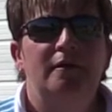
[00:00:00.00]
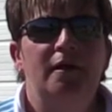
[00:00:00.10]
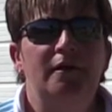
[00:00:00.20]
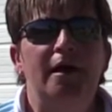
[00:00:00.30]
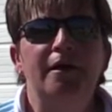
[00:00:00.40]

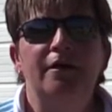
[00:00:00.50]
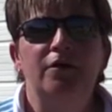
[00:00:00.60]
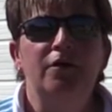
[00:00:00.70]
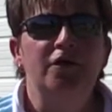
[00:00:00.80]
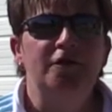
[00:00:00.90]
A lot of
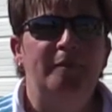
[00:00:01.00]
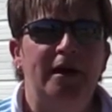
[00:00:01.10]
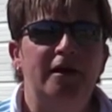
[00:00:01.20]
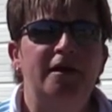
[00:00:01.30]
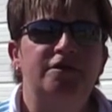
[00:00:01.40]
girls,
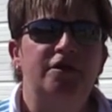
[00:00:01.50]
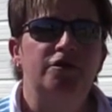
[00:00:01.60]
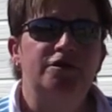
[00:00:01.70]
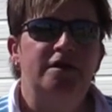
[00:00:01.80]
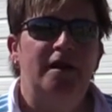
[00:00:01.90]
parents,
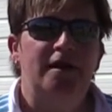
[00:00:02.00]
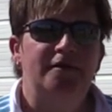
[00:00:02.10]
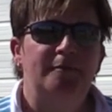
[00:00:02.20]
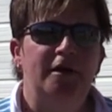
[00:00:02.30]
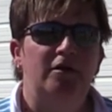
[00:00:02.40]
coaches
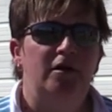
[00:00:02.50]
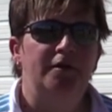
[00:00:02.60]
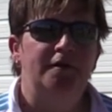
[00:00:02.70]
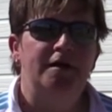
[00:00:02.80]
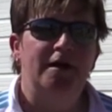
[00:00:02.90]
ask me all
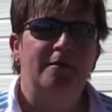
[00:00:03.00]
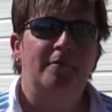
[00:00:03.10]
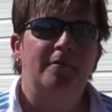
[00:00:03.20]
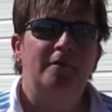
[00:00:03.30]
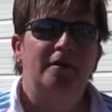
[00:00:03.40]
the time,
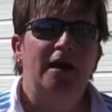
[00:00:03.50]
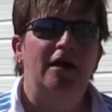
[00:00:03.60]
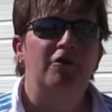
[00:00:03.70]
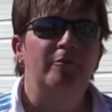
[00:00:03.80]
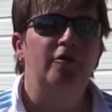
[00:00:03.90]

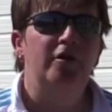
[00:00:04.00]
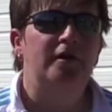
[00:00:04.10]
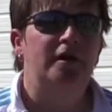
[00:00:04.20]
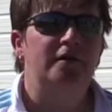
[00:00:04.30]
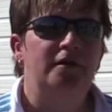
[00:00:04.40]
how
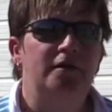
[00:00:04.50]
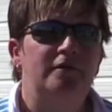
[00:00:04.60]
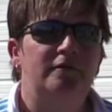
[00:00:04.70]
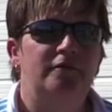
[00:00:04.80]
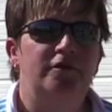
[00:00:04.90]
important is it
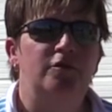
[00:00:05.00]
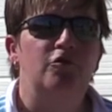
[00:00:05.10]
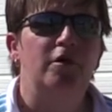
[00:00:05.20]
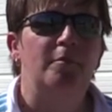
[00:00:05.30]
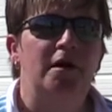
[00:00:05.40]
to
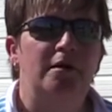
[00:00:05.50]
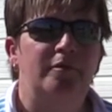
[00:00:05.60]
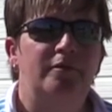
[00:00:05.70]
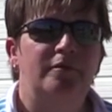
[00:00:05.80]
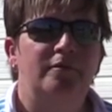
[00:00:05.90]
warm up?
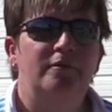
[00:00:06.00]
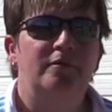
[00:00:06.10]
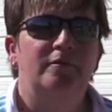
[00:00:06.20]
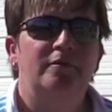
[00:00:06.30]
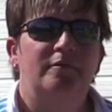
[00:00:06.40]

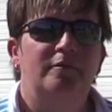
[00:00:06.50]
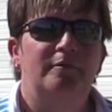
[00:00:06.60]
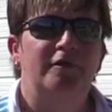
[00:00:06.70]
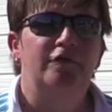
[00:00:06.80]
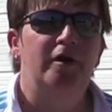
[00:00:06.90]

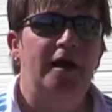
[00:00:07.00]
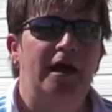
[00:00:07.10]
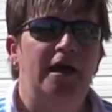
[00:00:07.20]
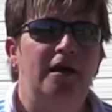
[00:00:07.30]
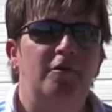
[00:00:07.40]
before a
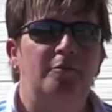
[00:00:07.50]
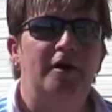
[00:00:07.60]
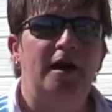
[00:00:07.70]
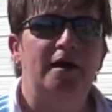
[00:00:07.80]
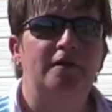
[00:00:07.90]
game or
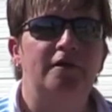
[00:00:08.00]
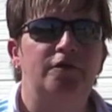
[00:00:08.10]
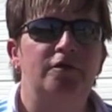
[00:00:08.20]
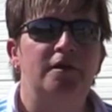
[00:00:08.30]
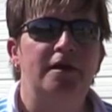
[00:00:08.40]

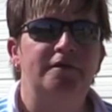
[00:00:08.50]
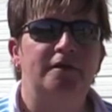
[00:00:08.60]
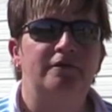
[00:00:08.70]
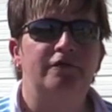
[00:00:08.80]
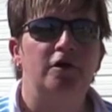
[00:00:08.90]
practice or a
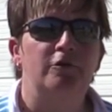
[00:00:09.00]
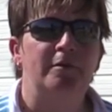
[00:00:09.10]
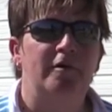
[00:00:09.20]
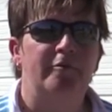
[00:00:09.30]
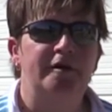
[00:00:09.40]
lesson for a
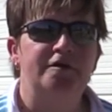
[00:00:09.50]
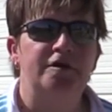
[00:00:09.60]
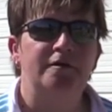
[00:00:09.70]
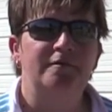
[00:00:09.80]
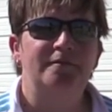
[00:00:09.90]
windmill pitcher.